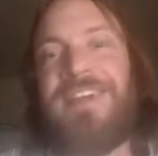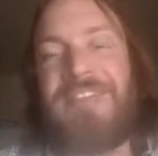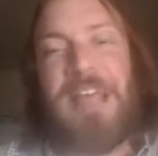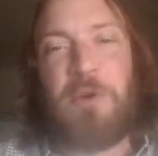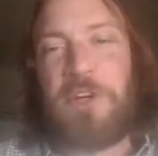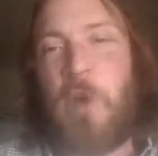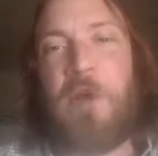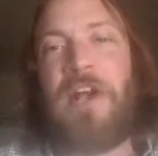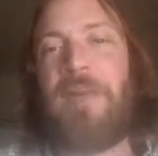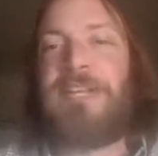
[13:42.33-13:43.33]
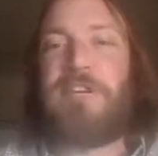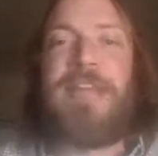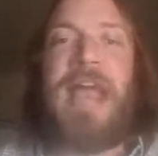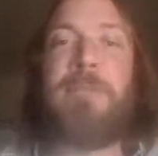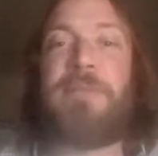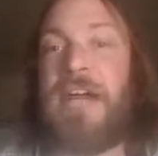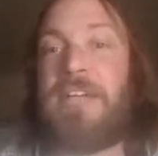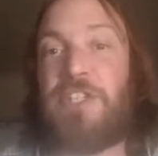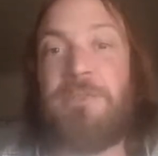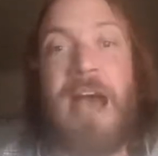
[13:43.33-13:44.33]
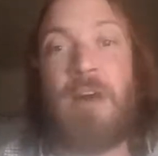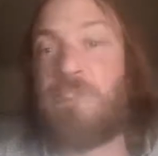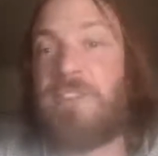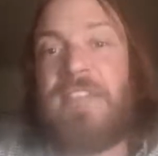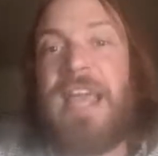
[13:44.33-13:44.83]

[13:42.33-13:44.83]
they were going up near the Appalachian Mountains.